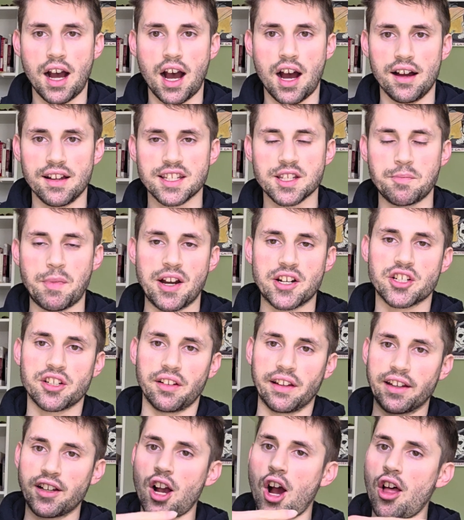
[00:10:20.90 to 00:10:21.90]

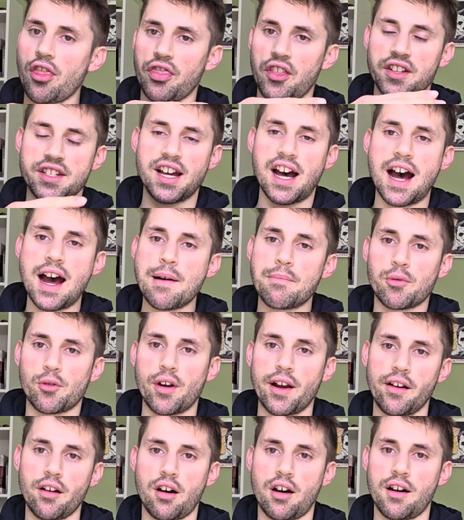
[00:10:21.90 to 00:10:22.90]
especially cut the top
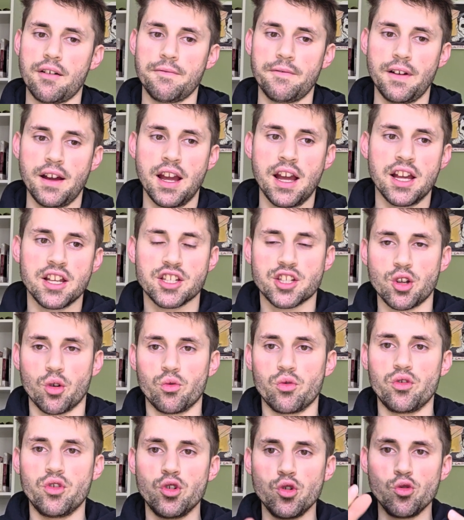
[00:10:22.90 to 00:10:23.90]
right off so
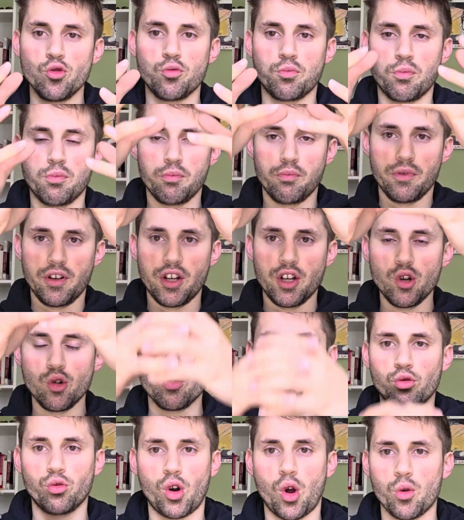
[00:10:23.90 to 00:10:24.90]

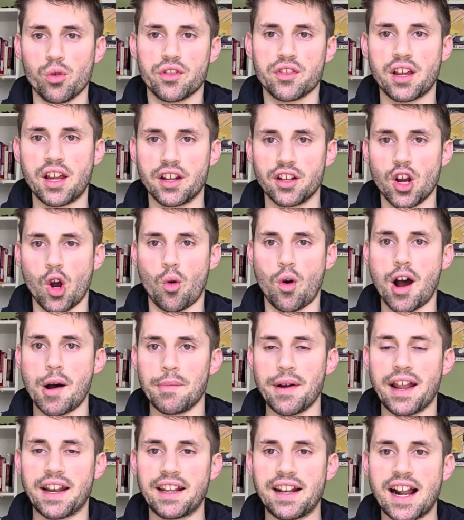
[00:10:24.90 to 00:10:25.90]
new growth can go
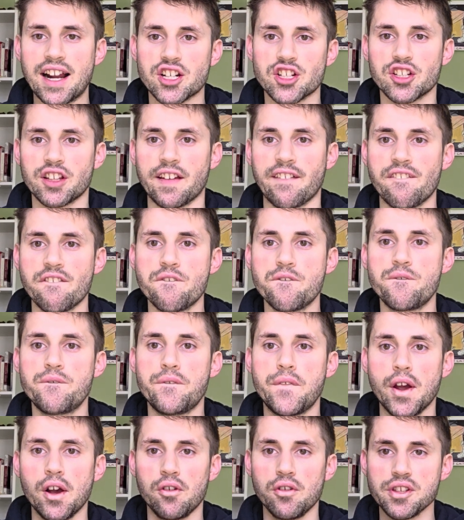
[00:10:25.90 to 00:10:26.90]
up, and it actually
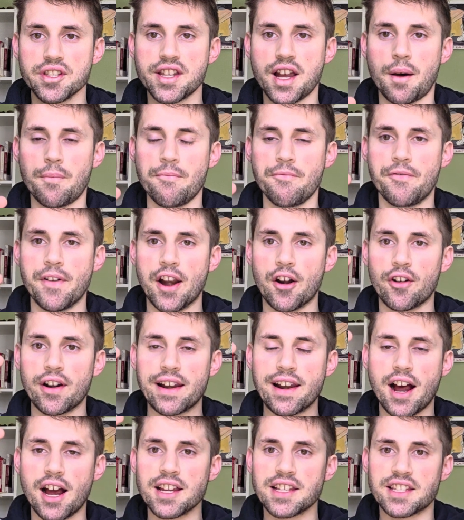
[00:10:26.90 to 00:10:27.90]
fills up very
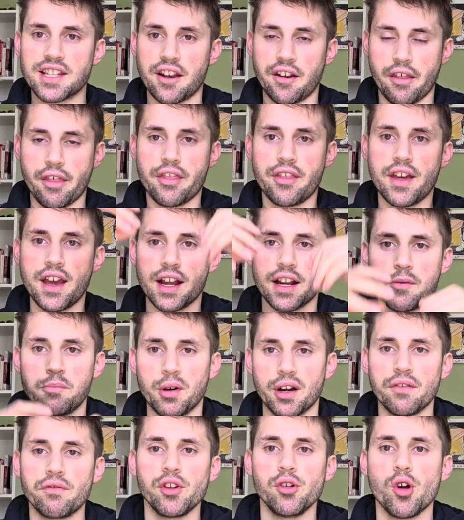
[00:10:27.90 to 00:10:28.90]
nice and thick.
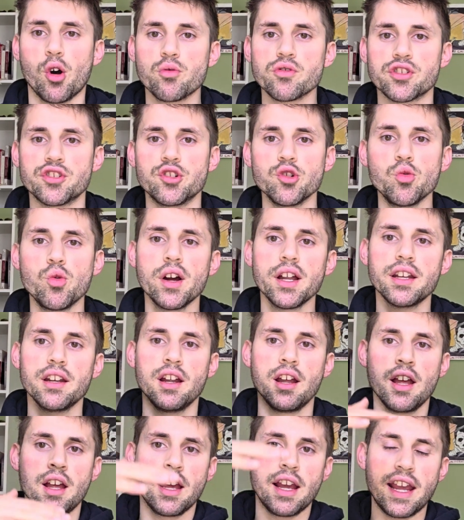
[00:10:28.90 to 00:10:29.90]
But if you don't do it,
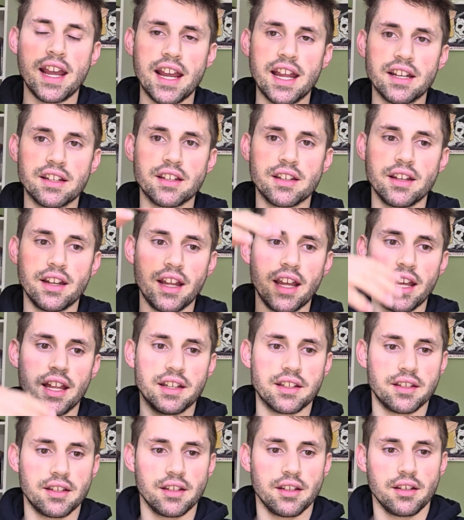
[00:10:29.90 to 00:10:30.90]

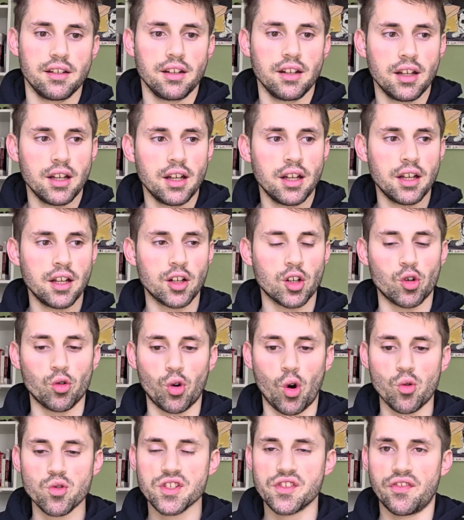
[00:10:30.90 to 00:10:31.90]
it
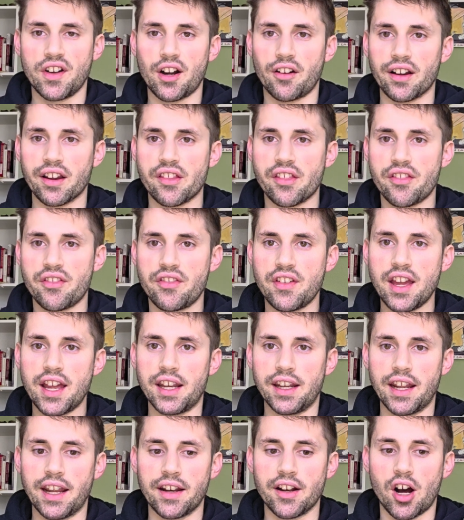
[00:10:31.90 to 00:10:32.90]
grows very
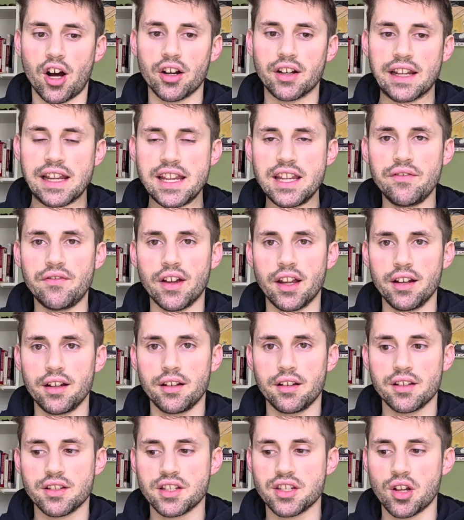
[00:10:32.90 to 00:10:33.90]
thin and
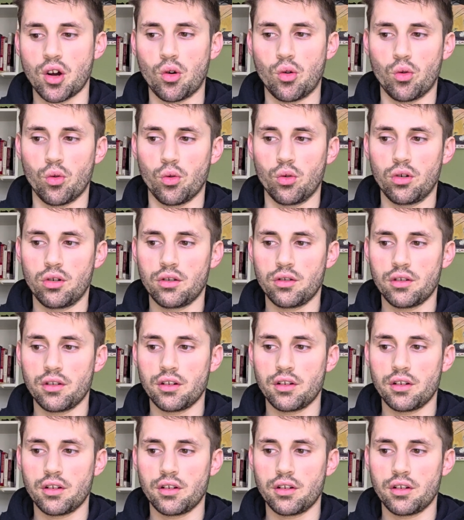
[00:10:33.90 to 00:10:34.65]
uneven. So